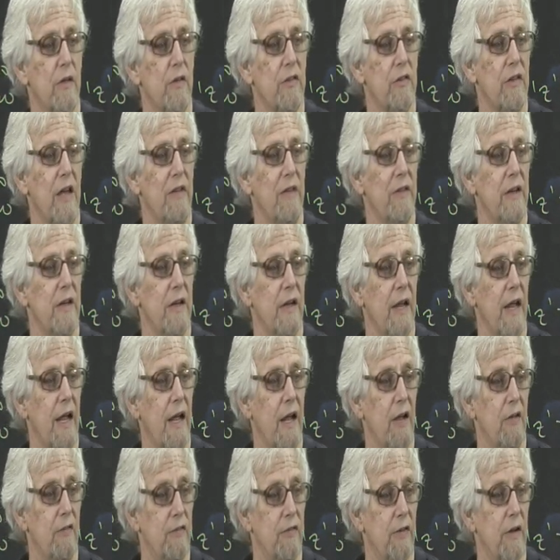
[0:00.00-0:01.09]
7
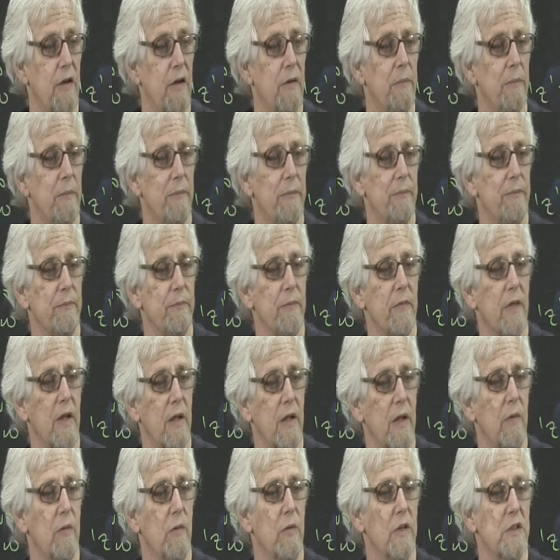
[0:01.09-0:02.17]
alpha,
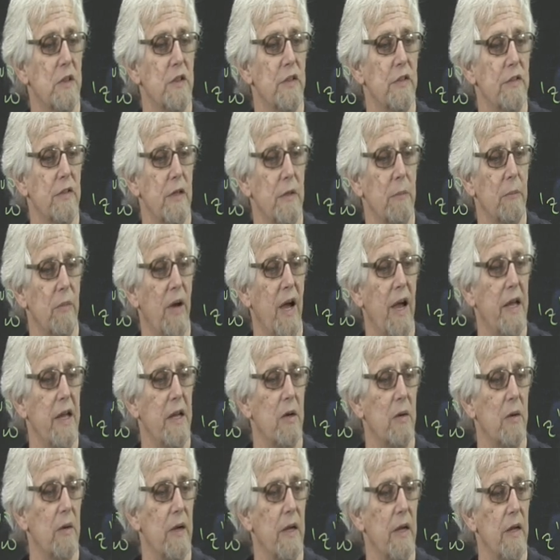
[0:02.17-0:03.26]
which is in
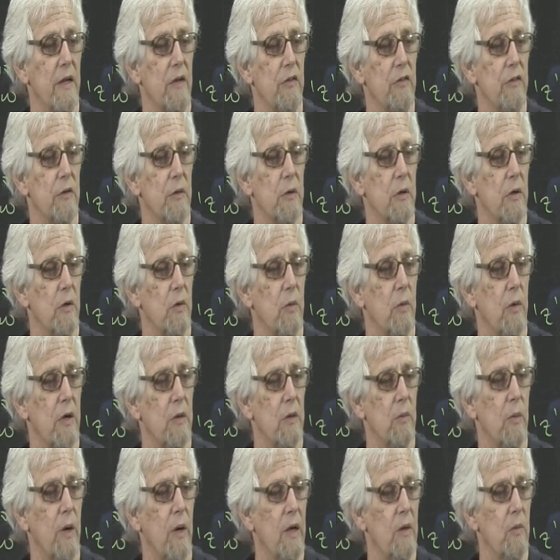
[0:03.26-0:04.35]
binary
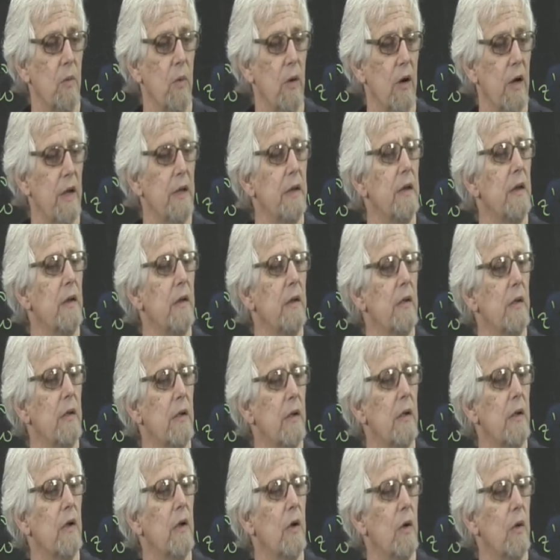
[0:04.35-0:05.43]
0111
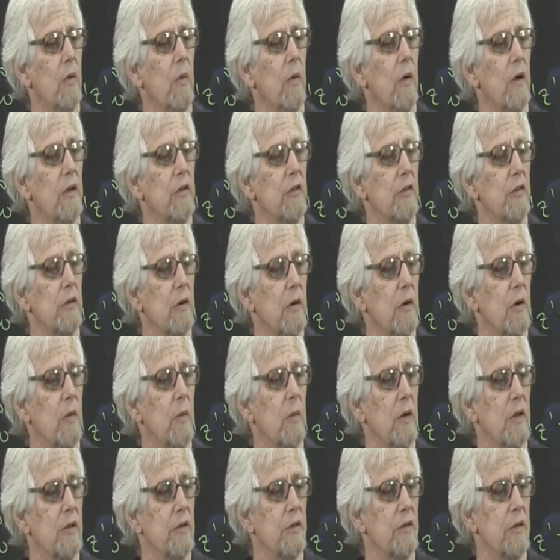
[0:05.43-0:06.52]

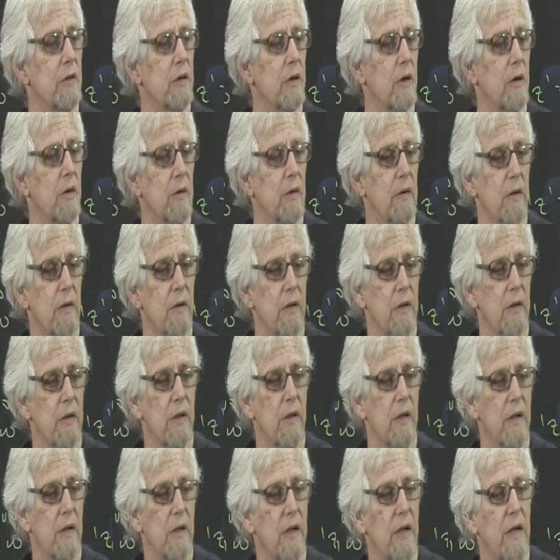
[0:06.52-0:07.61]
1010.
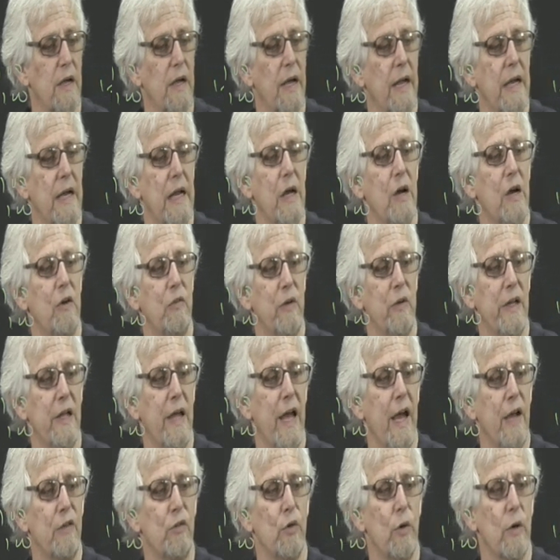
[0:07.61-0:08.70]
And now if we
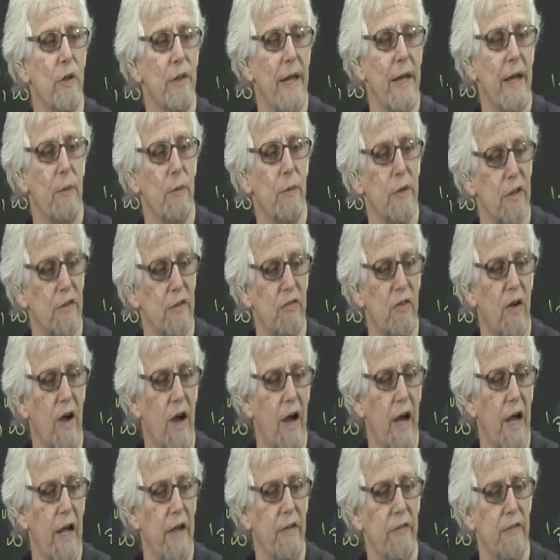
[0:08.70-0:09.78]
XOR that with a
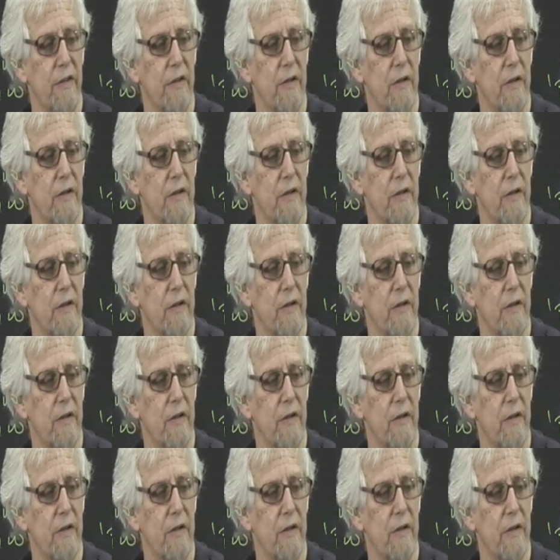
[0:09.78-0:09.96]
5,